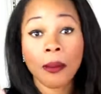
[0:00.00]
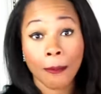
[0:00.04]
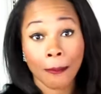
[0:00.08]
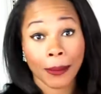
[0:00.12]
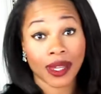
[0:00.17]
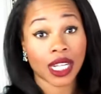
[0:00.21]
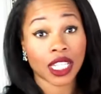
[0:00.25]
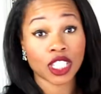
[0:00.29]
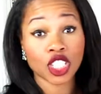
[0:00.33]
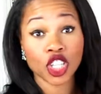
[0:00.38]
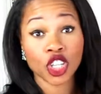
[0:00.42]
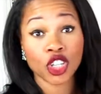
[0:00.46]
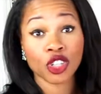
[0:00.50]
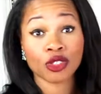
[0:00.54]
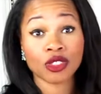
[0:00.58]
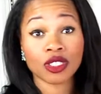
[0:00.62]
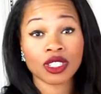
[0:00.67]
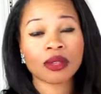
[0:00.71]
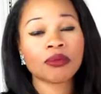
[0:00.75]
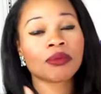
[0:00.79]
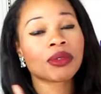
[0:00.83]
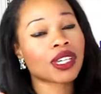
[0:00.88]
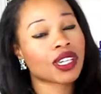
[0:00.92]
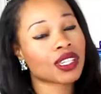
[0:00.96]
But I
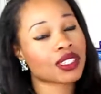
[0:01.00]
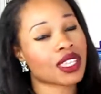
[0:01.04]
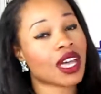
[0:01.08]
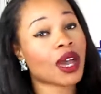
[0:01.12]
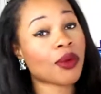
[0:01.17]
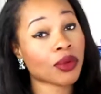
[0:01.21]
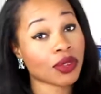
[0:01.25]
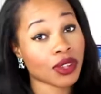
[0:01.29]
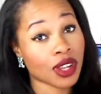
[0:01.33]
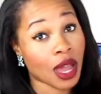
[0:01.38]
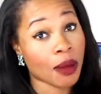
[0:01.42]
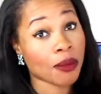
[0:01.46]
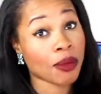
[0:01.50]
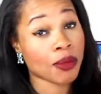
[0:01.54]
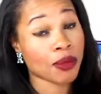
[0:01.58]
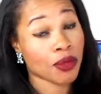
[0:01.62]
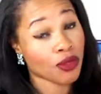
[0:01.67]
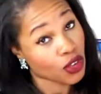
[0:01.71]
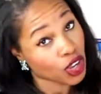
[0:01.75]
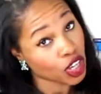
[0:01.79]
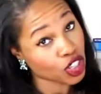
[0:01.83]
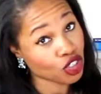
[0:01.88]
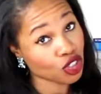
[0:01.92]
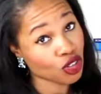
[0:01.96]
don't, because that would not be
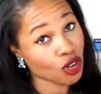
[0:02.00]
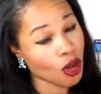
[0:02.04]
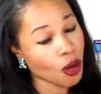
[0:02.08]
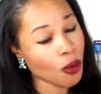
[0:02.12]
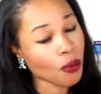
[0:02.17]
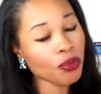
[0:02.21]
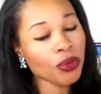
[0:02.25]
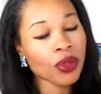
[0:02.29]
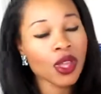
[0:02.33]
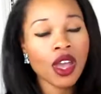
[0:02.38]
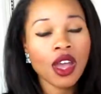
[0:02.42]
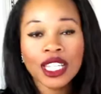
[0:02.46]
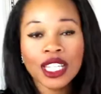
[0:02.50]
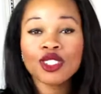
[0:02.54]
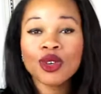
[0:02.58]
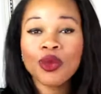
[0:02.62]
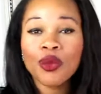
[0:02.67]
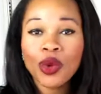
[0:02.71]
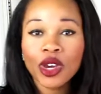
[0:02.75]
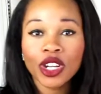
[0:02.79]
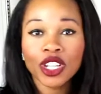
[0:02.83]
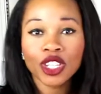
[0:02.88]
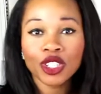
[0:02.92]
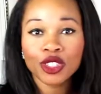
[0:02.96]
professional. So
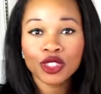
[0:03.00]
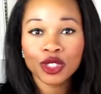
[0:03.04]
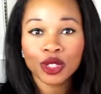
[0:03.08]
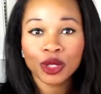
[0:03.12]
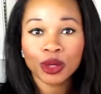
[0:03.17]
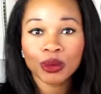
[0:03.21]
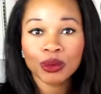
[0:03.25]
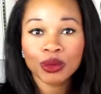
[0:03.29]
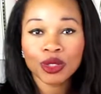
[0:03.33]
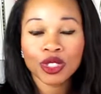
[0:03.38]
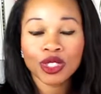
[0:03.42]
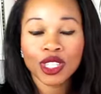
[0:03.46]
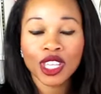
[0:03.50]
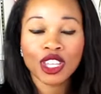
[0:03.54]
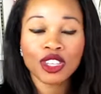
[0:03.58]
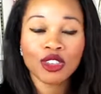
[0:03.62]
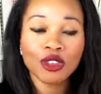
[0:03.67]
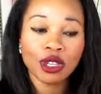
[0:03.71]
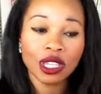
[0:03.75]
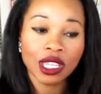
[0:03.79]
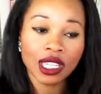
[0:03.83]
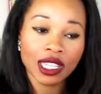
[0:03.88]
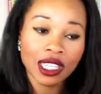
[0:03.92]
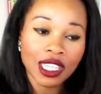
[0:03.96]
what do you do so that
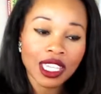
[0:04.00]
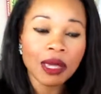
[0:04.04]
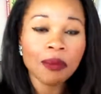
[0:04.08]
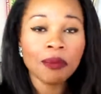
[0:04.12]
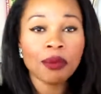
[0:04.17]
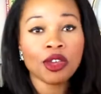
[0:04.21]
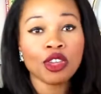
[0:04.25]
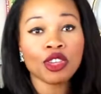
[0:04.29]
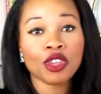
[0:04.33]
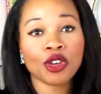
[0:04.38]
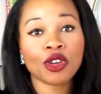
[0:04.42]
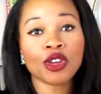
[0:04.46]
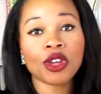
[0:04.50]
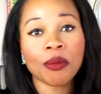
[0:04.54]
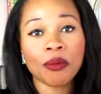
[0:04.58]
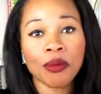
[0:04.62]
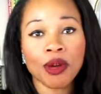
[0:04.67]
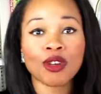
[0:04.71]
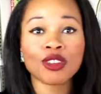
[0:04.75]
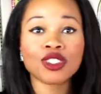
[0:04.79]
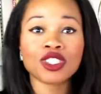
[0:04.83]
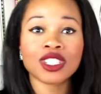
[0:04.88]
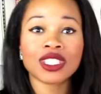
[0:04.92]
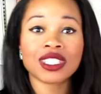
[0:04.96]
you can keep your
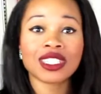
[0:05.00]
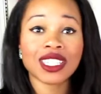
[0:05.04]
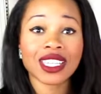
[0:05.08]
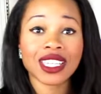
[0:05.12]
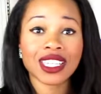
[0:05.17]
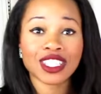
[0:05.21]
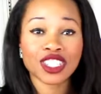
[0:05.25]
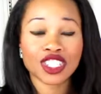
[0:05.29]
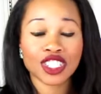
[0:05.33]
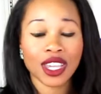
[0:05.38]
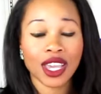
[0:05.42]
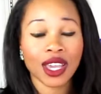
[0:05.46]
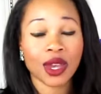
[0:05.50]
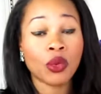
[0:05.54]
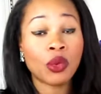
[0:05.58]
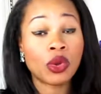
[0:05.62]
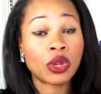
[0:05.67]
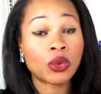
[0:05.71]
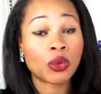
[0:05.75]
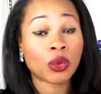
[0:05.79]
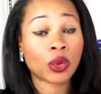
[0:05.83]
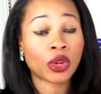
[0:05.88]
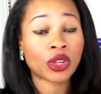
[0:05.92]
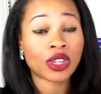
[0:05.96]
emotions in check
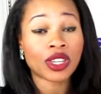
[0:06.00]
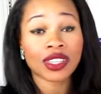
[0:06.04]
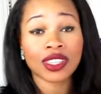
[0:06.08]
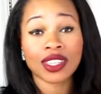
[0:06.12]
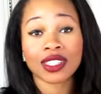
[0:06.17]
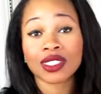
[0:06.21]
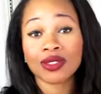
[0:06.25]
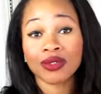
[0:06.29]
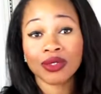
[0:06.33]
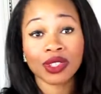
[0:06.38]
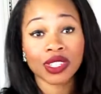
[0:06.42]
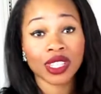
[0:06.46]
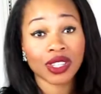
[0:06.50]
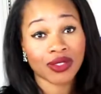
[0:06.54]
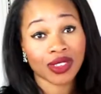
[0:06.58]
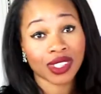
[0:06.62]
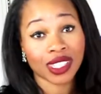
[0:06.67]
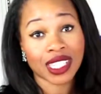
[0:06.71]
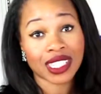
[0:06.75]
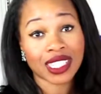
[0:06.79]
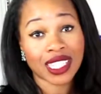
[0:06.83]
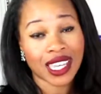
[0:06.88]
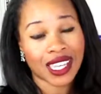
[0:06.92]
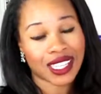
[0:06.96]
when work gets really,
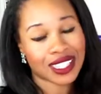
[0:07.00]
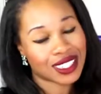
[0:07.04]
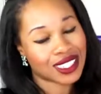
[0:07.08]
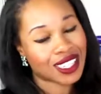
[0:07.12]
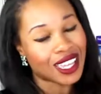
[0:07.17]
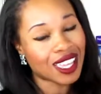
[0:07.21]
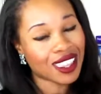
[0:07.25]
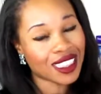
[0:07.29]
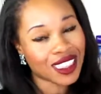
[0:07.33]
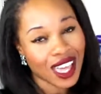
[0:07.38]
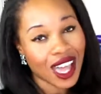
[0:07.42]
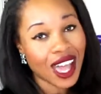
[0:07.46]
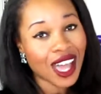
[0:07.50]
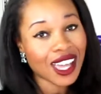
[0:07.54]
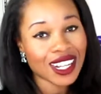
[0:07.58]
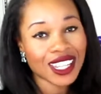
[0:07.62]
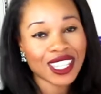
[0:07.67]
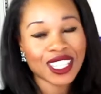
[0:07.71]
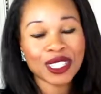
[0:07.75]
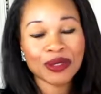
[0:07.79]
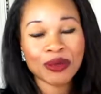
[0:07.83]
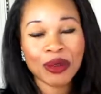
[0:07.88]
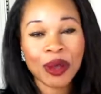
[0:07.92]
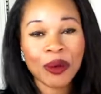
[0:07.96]
really tense? And that
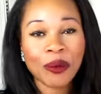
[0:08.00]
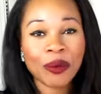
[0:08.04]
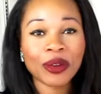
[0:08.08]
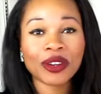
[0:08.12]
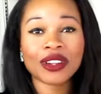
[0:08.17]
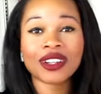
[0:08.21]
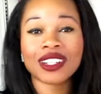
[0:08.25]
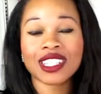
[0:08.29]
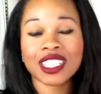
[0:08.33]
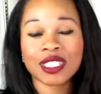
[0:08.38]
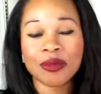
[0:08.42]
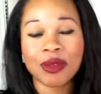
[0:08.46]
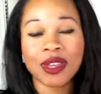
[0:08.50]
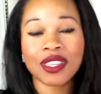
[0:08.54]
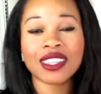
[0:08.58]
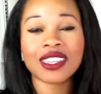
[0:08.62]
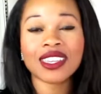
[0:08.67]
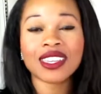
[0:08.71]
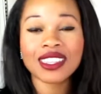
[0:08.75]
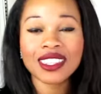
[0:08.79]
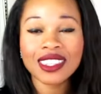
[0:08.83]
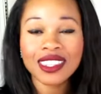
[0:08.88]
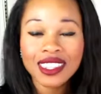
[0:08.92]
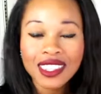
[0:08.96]
is what we're gonna
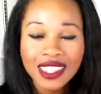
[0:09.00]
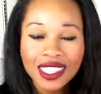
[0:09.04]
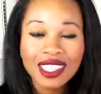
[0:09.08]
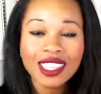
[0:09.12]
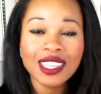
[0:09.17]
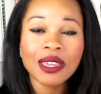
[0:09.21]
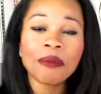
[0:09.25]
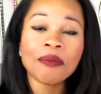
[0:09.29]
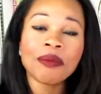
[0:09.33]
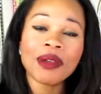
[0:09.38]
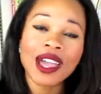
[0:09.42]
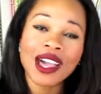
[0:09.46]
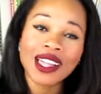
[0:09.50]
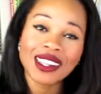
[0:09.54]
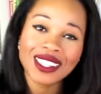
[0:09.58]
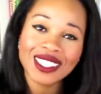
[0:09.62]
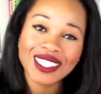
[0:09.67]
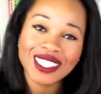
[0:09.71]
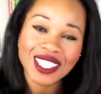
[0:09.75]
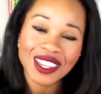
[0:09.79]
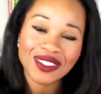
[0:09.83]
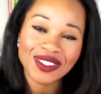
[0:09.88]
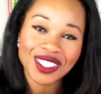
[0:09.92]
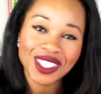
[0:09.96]
spend the
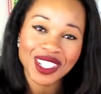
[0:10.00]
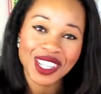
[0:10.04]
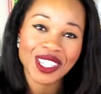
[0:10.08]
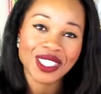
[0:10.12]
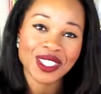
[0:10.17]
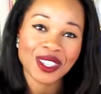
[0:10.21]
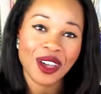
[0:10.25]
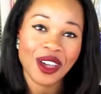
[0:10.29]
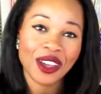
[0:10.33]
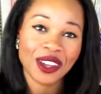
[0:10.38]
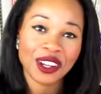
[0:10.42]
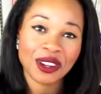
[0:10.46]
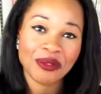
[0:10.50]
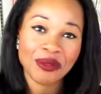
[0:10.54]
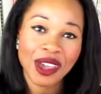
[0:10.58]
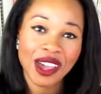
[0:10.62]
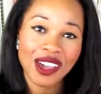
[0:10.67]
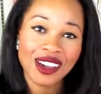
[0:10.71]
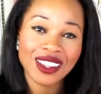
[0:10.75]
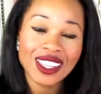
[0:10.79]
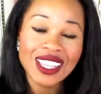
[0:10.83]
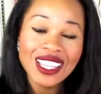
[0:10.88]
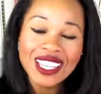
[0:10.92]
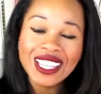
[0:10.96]
balance of today talking
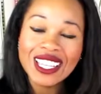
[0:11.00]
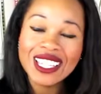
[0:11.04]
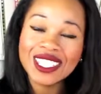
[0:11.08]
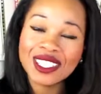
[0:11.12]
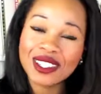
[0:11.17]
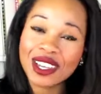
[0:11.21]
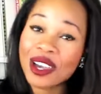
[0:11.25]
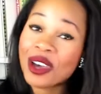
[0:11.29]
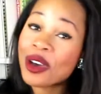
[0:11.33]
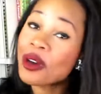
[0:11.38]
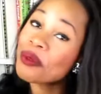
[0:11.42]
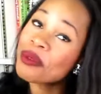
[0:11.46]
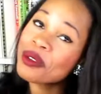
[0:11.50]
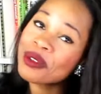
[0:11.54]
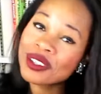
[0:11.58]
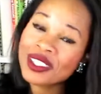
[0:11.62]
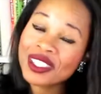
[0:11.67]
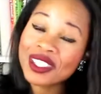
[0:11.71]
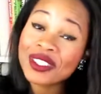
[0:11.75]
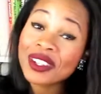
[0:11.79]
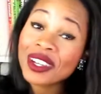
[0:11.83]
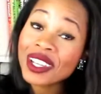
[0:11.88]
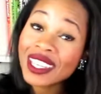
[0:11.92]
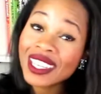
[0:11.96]
about. So I hope you
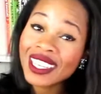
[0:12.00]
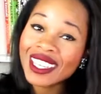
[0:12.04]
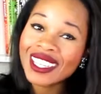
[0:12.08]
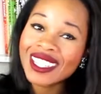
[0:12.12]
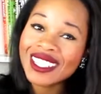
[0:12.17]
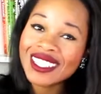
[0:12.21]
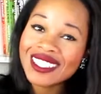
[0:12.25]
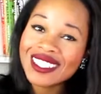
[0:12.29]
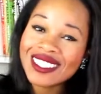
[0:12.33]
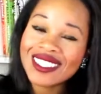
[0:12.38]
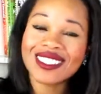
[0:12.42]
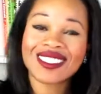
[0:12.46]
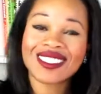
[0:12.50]
enjoy it.